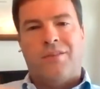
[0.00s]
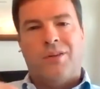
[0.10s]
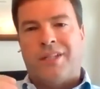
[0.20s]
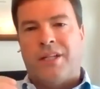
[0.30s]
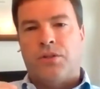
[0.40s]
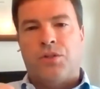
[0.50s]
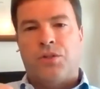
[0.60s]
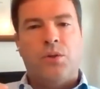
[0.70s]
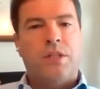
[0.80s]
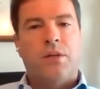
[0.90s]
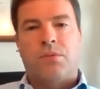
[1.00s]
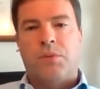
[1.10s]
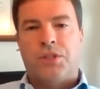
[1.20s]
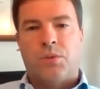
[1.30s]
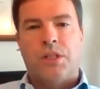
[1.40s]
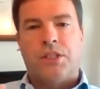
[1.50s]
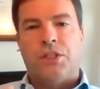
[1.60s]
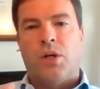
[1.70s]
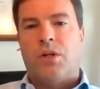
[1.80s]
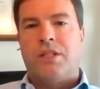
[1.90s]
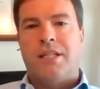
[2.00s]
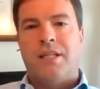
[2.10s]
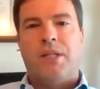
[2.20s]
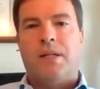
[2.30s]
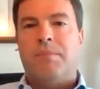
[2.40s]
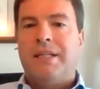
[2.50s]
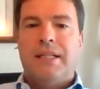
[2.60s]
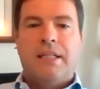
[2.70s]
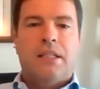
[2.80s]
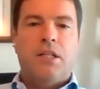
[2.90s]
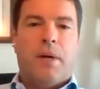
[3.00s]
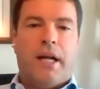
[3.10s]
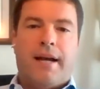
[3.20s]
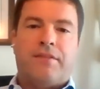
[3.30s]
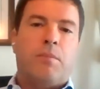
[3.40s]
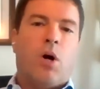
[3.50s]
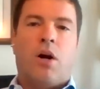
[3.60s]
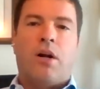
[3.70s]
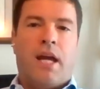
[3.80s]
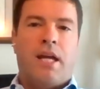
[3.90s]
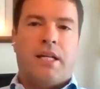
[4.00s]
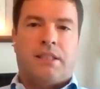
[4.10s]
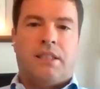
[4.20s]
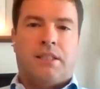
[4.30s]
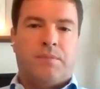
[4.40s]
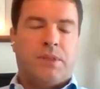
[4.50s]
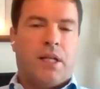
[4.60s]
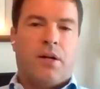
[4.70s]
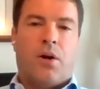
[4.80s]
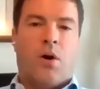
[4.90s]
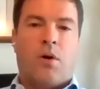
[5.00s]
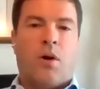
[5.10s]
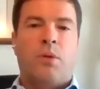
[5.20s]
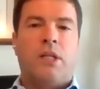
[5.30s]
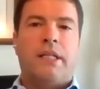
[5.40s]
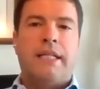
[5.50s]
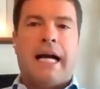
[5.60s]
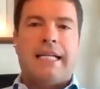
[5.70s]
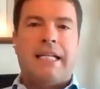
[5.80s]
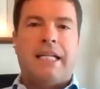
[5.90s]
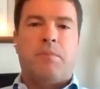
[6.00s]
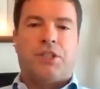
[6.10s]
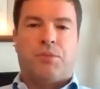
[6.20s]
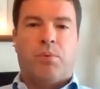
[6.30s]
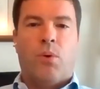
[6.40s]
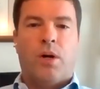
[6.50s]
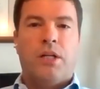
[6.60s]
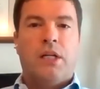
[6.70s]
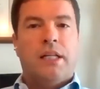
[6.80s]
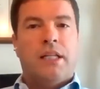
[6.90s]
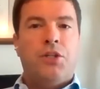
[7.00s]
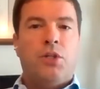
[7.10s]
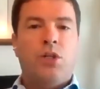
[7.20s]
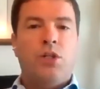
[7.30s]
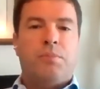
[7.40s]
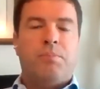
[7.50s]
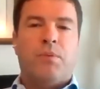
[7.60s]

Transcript: level, tier 2, tier 3 storage, you go to TPM. Then you might have some archaic systems that are really not needing much support, that you could